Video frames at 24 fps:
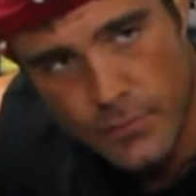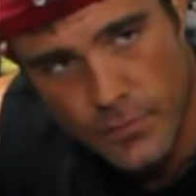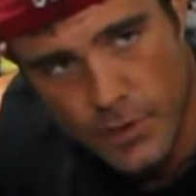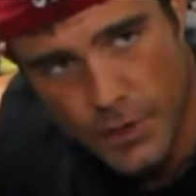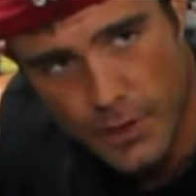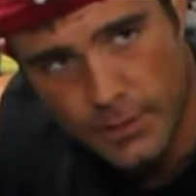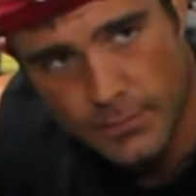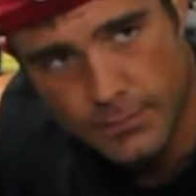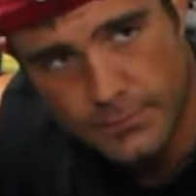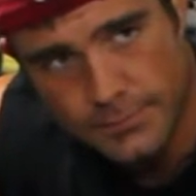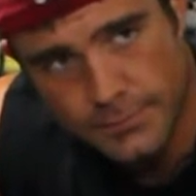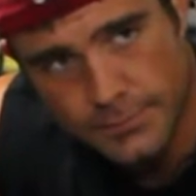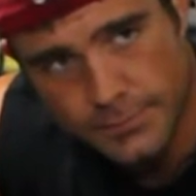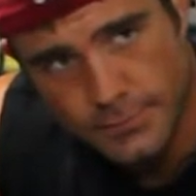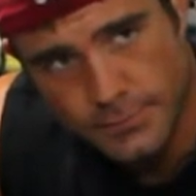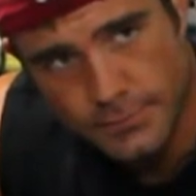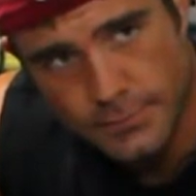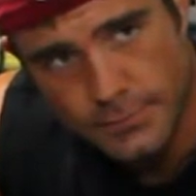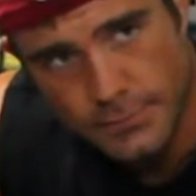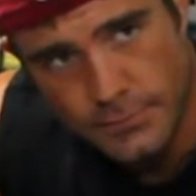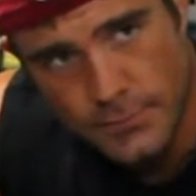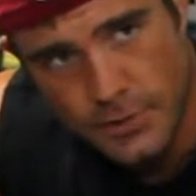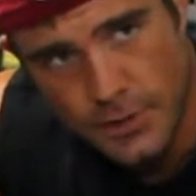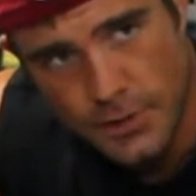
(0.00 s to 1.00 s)
Okay.
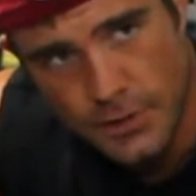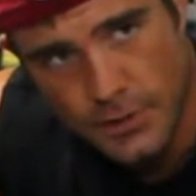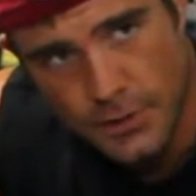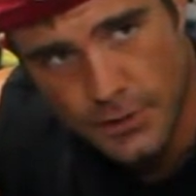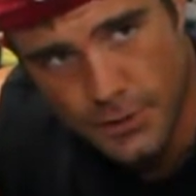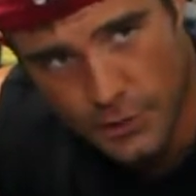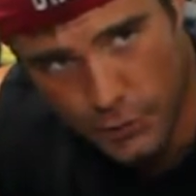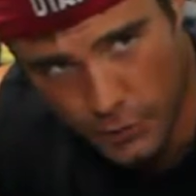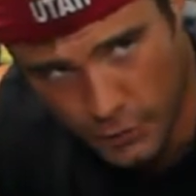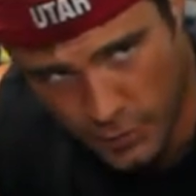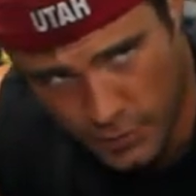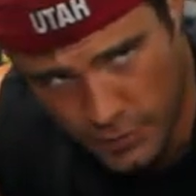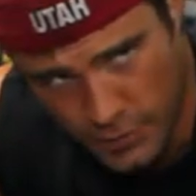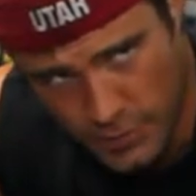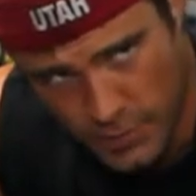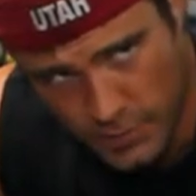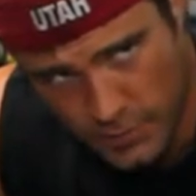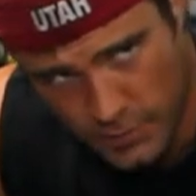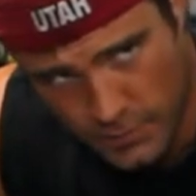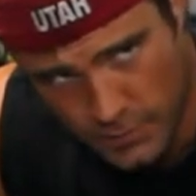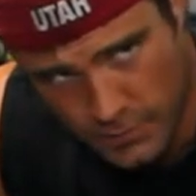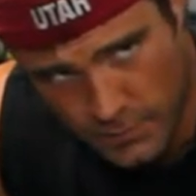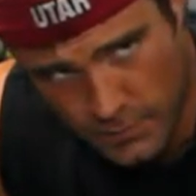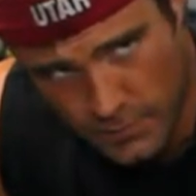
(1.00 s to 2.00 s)
And the Udo's.
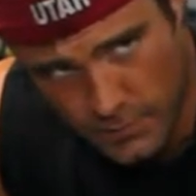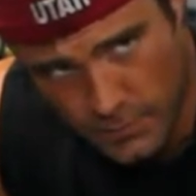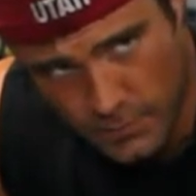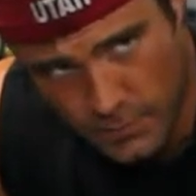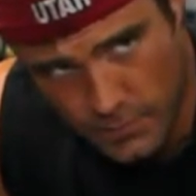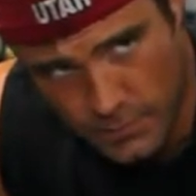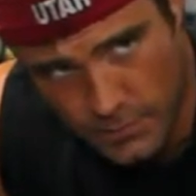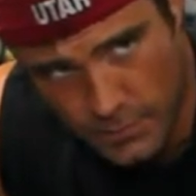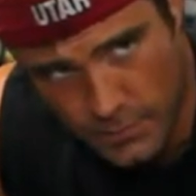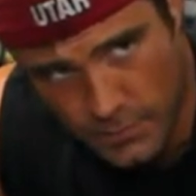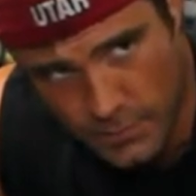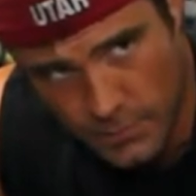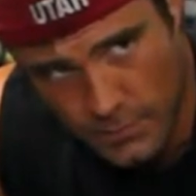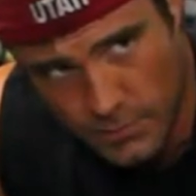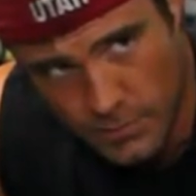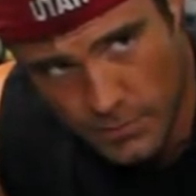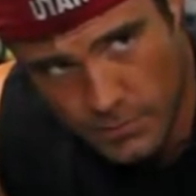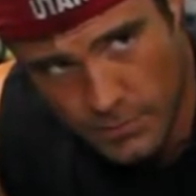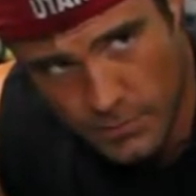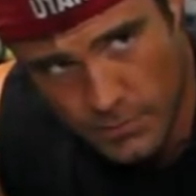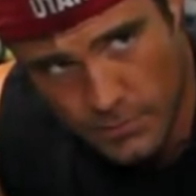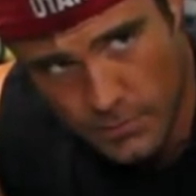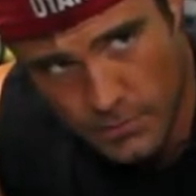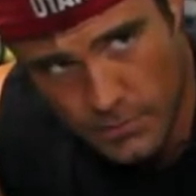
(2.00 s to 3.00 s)
Udo's is
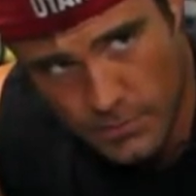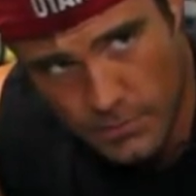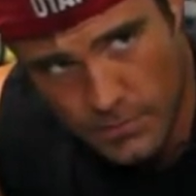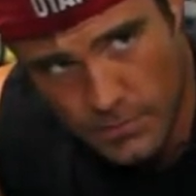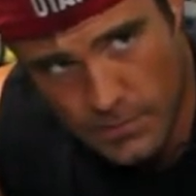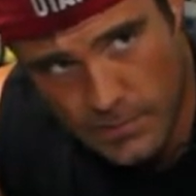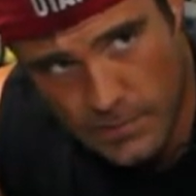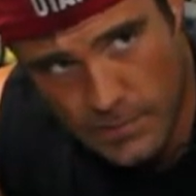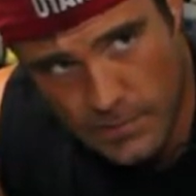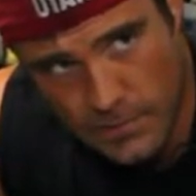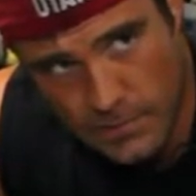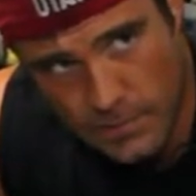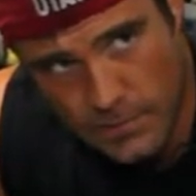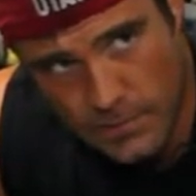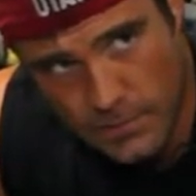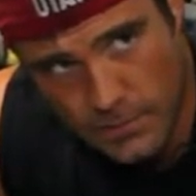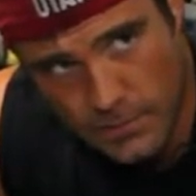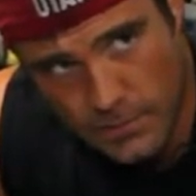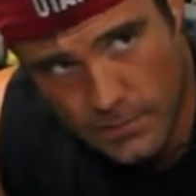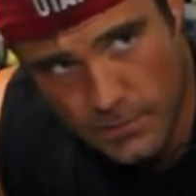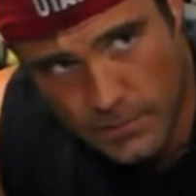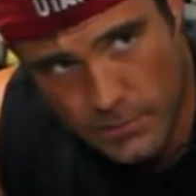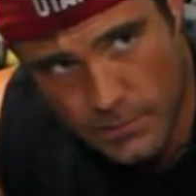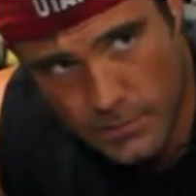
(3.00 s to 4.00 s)
additional.
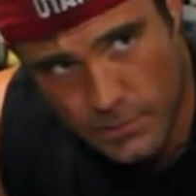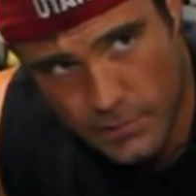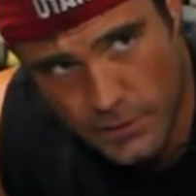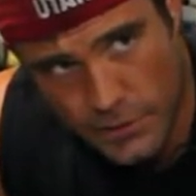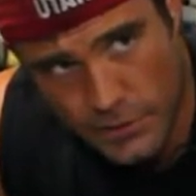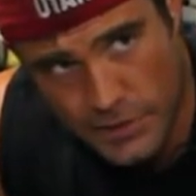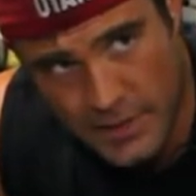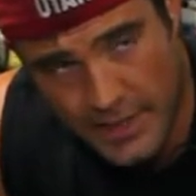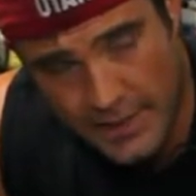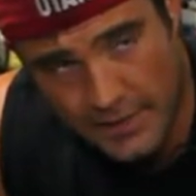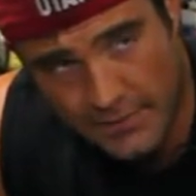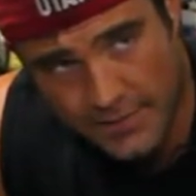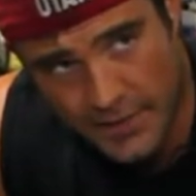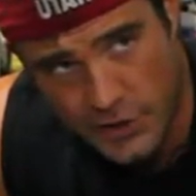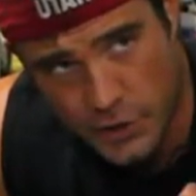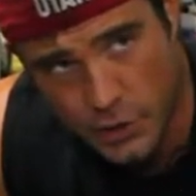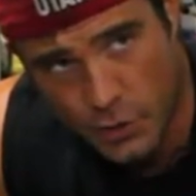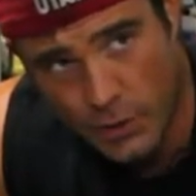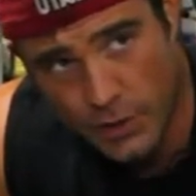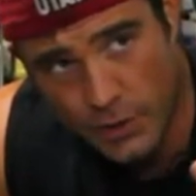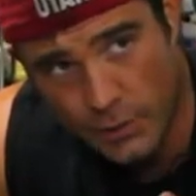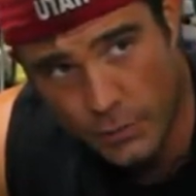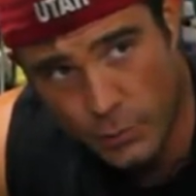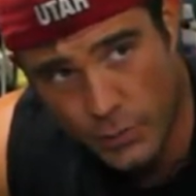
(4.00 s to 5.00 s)
You're taking fish
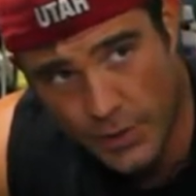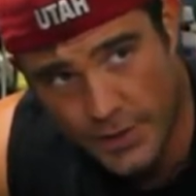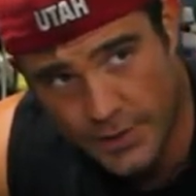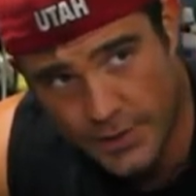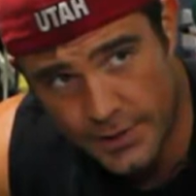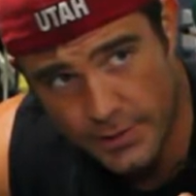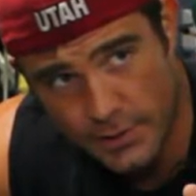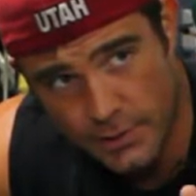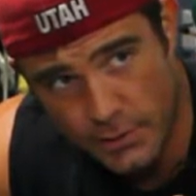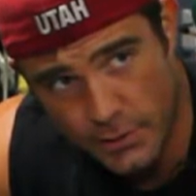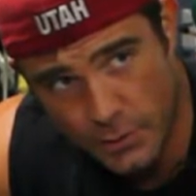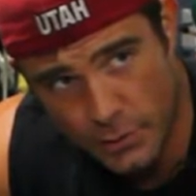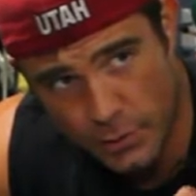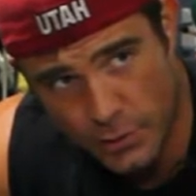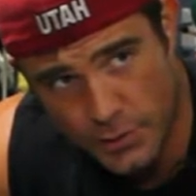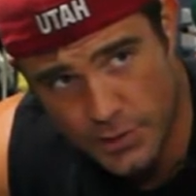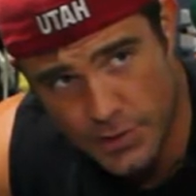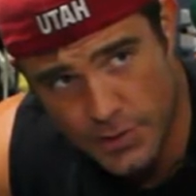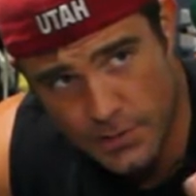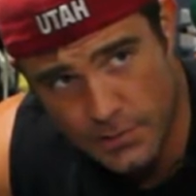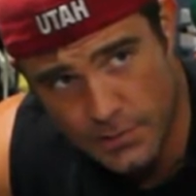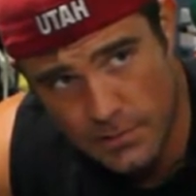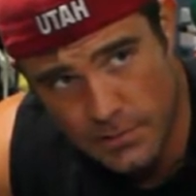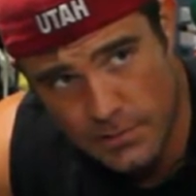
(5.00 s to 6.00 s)
oil with Udo's.
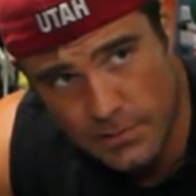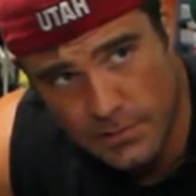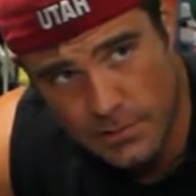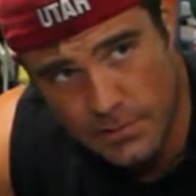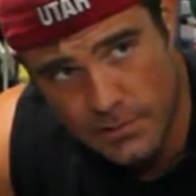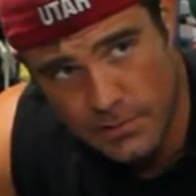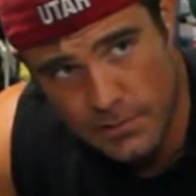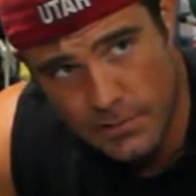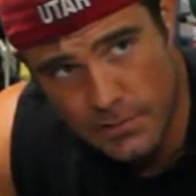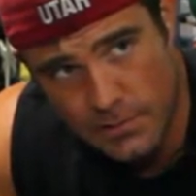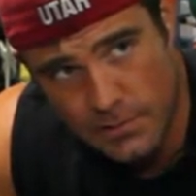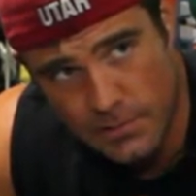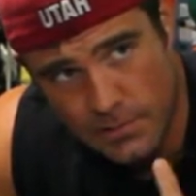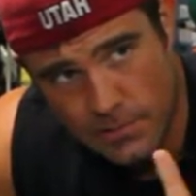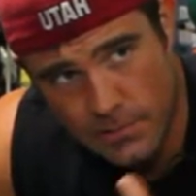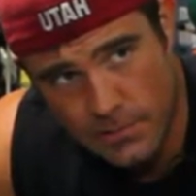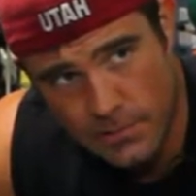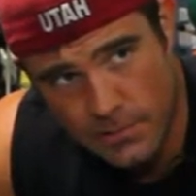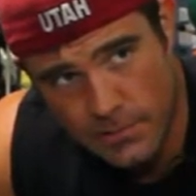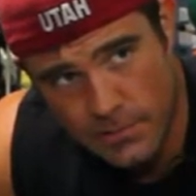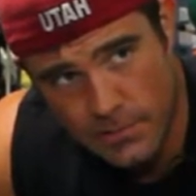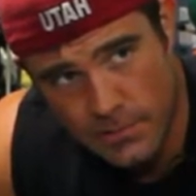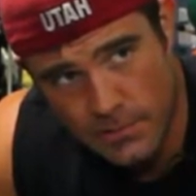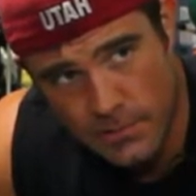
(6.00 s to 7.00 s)
I'm taking my fish oil
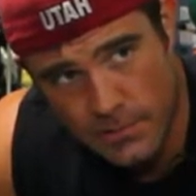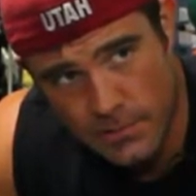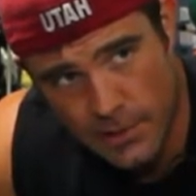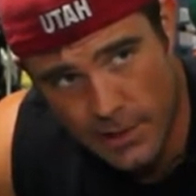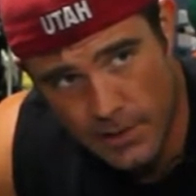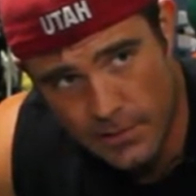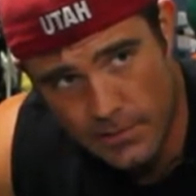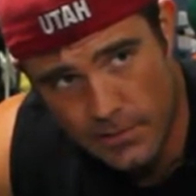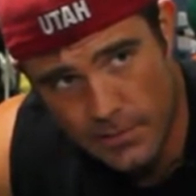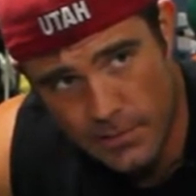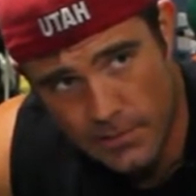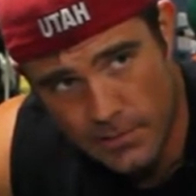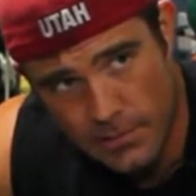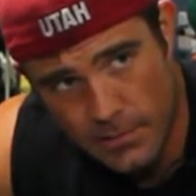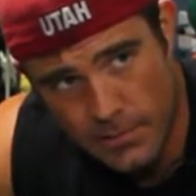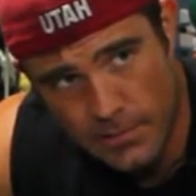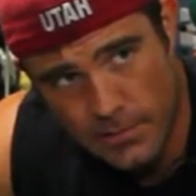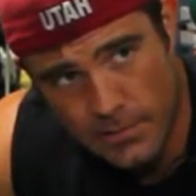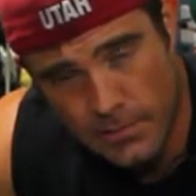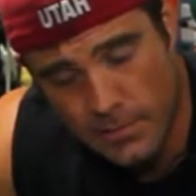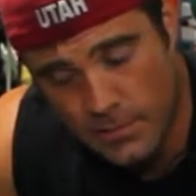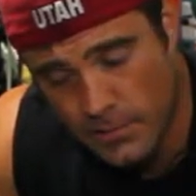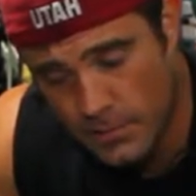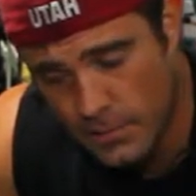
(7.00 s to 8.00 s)
pills. Yeah. 2 to 3
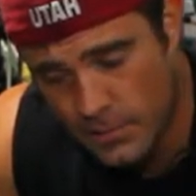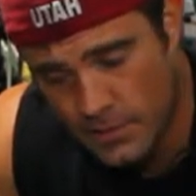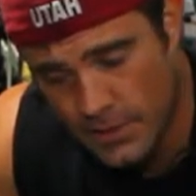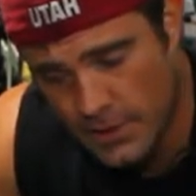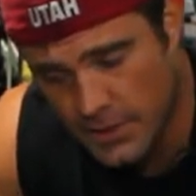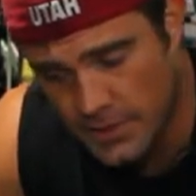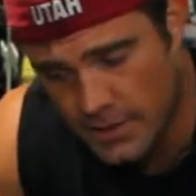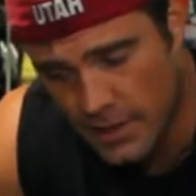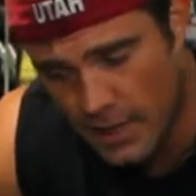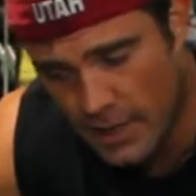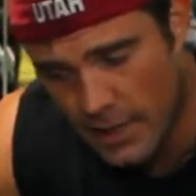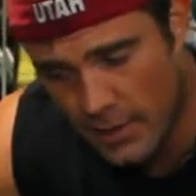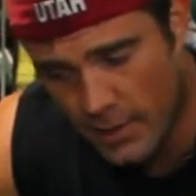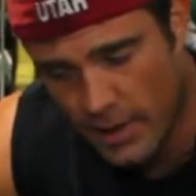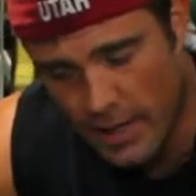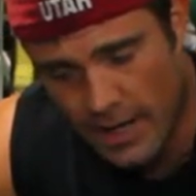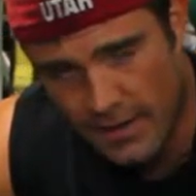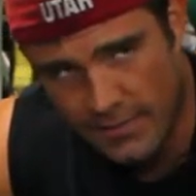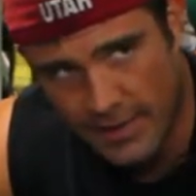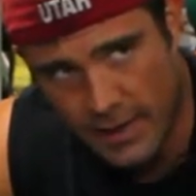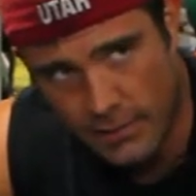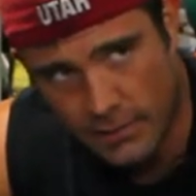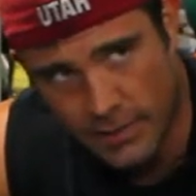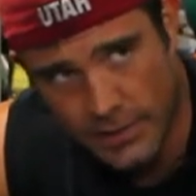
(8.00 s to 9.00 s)
a day. That's not how I have
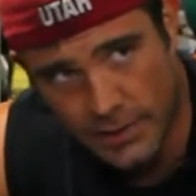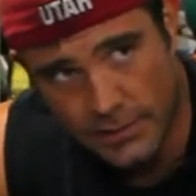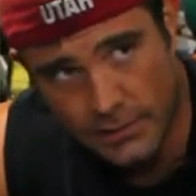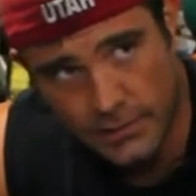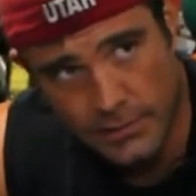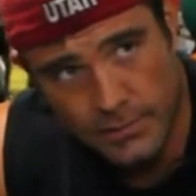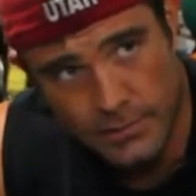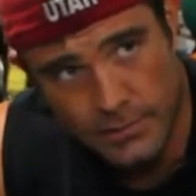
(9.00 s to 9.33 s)
that written.